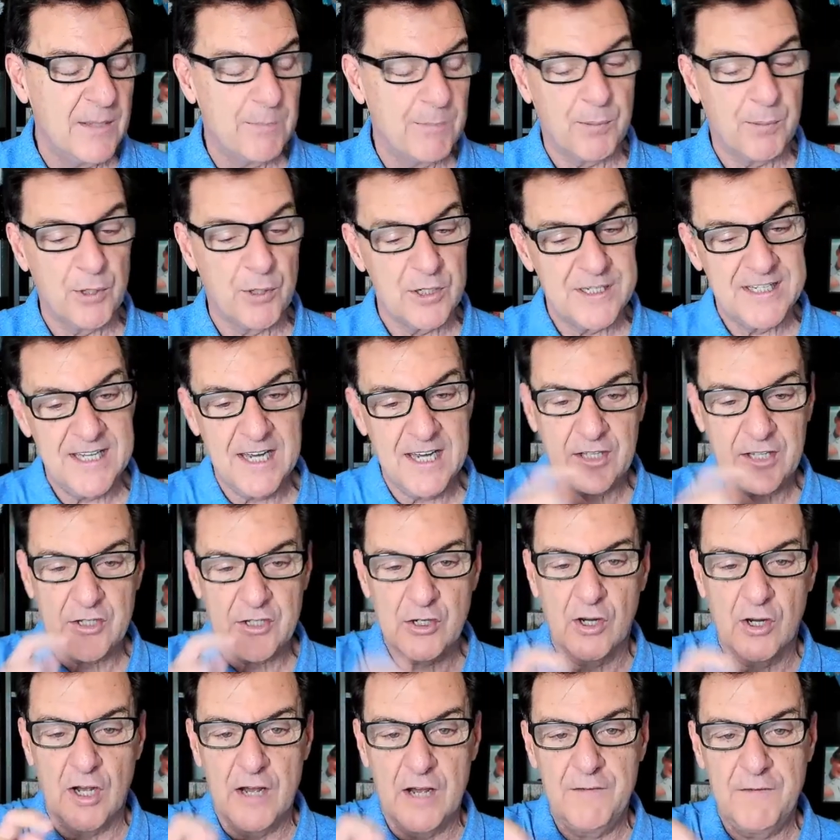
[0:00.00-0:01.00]
the
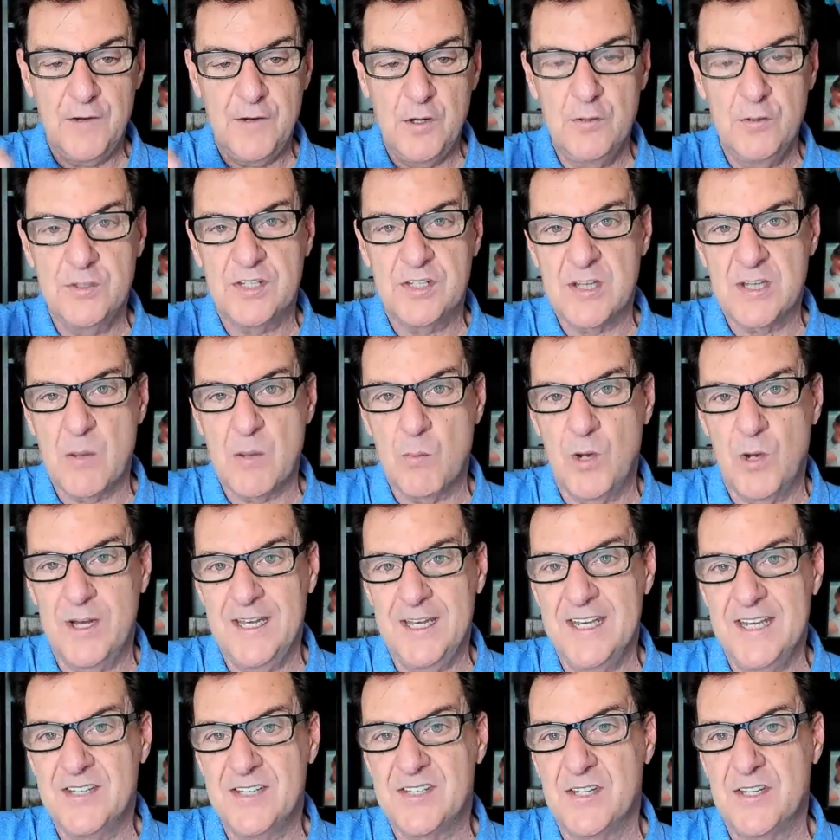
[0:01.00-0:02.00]
predictor of who
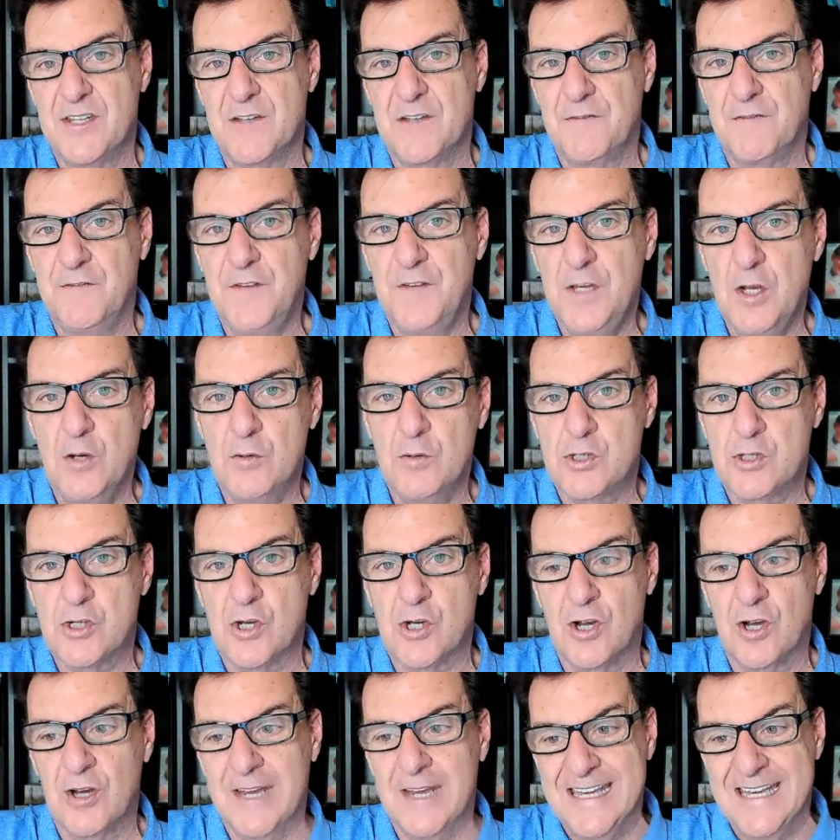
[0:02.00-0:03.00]
someone is in the
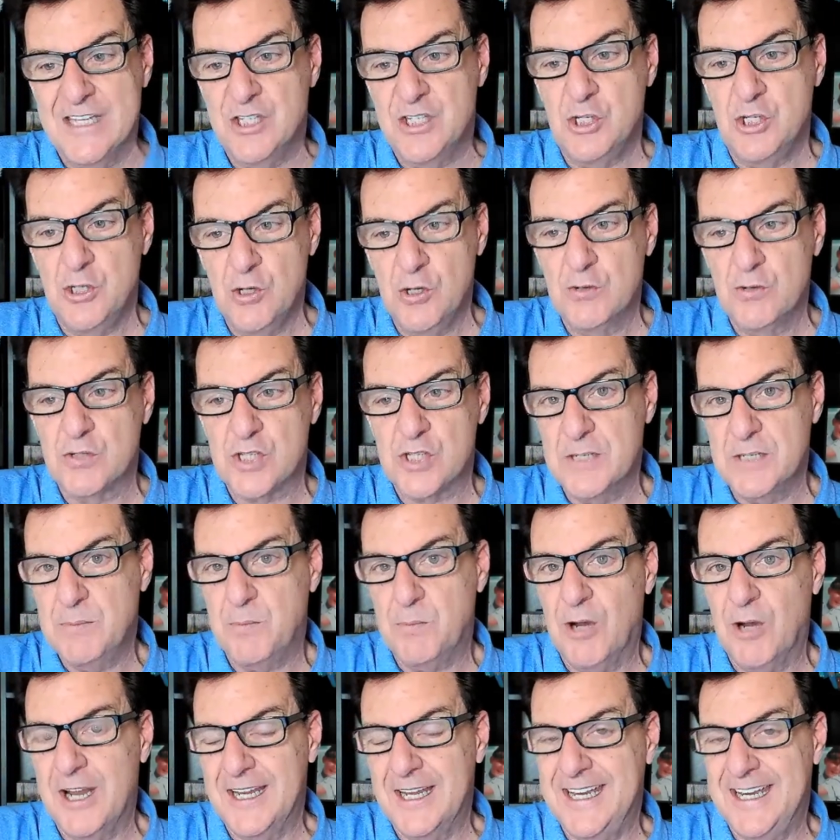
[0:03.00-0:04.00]
future is usually
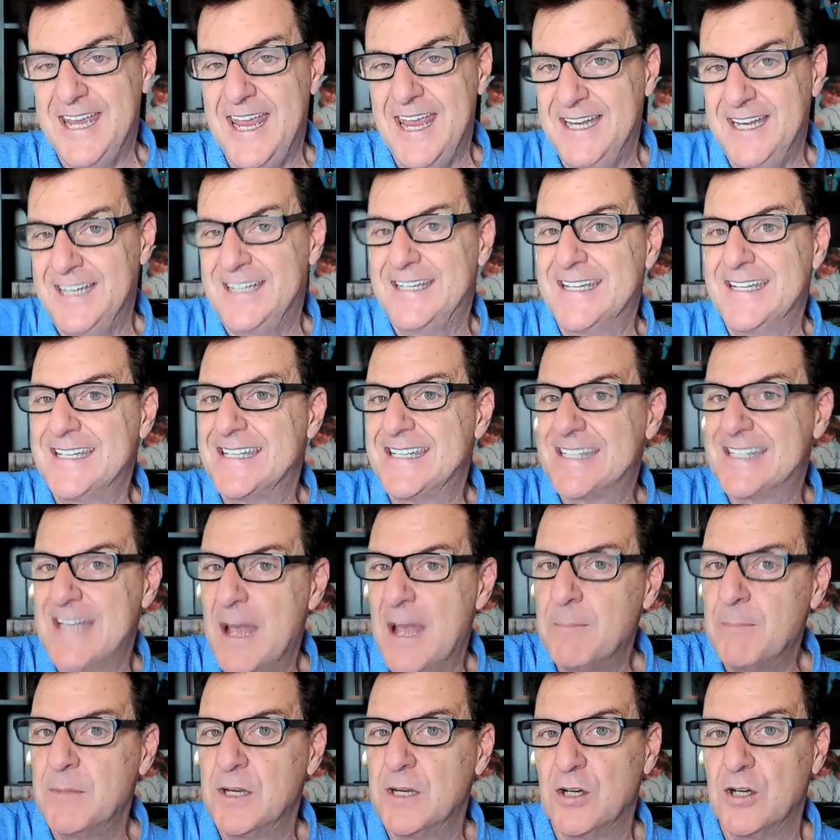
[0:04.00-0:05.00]
predicated to
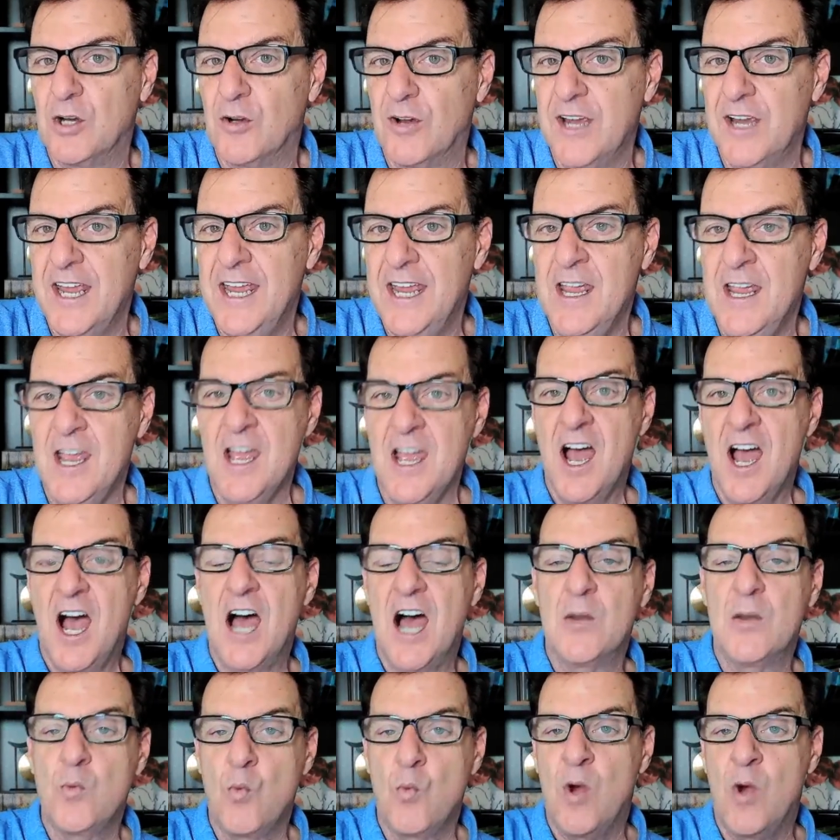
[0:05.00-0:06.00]
some degree
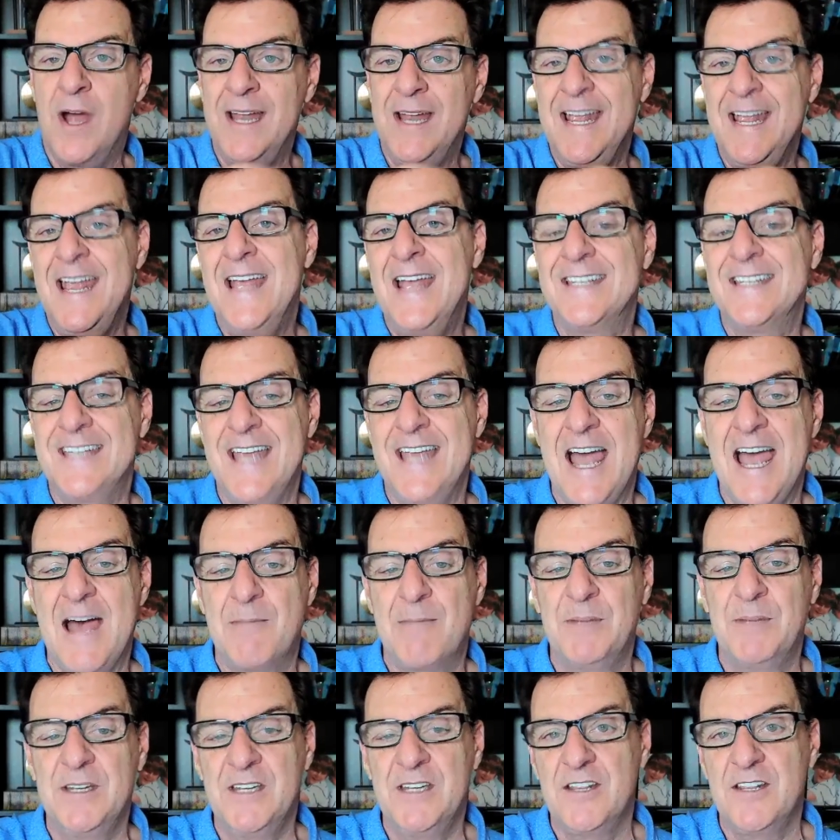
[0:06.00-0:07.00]
on what has
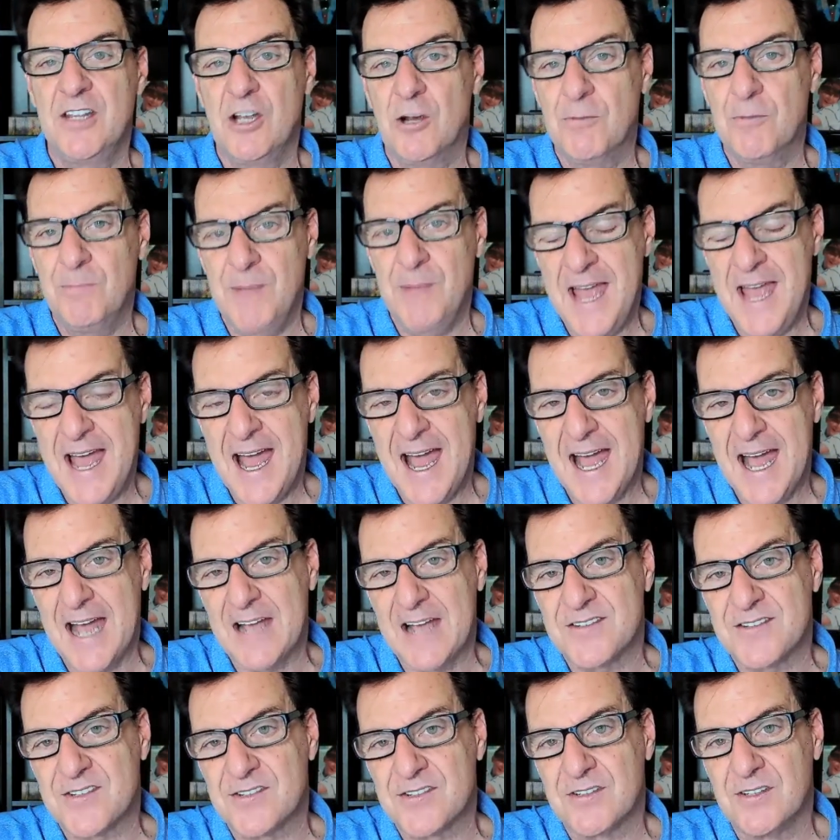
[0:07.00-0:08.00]
happened in their
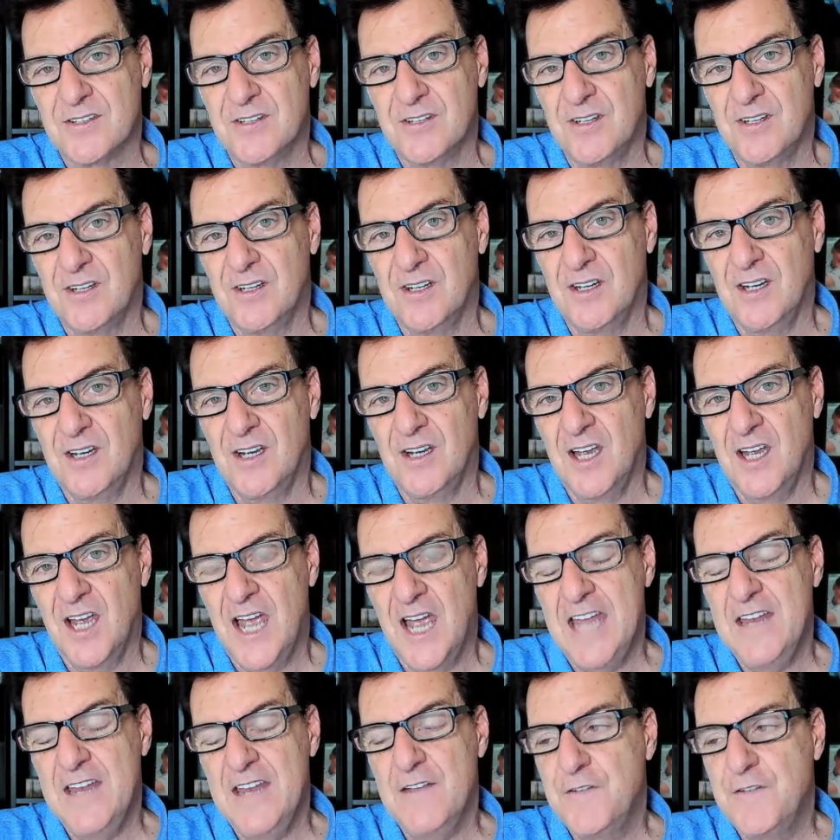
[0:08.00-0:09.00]
past.
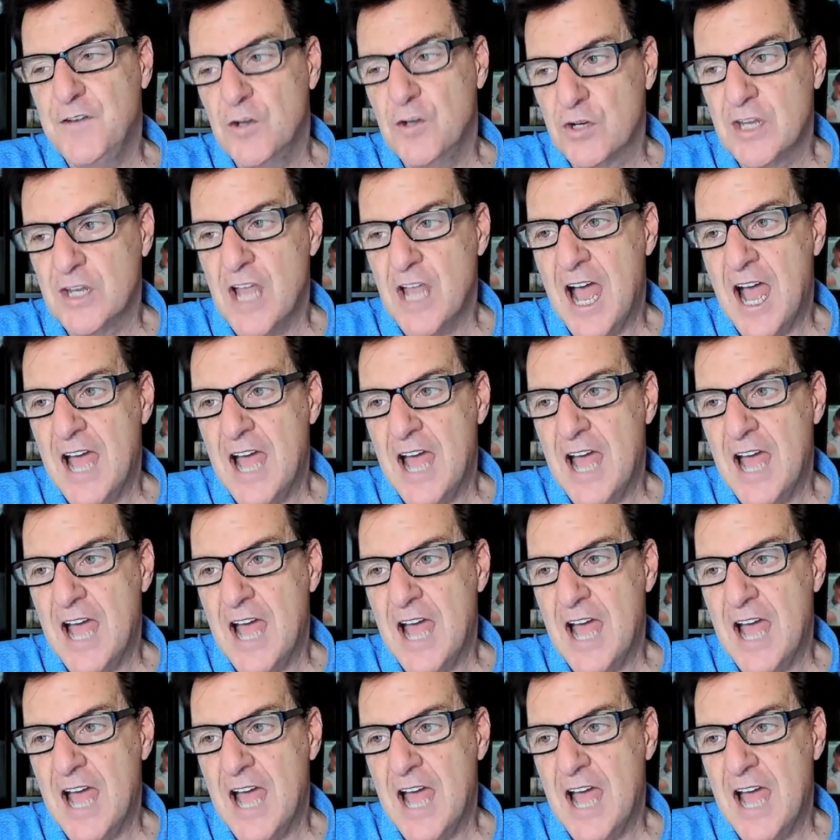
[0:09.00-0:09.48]
And if you're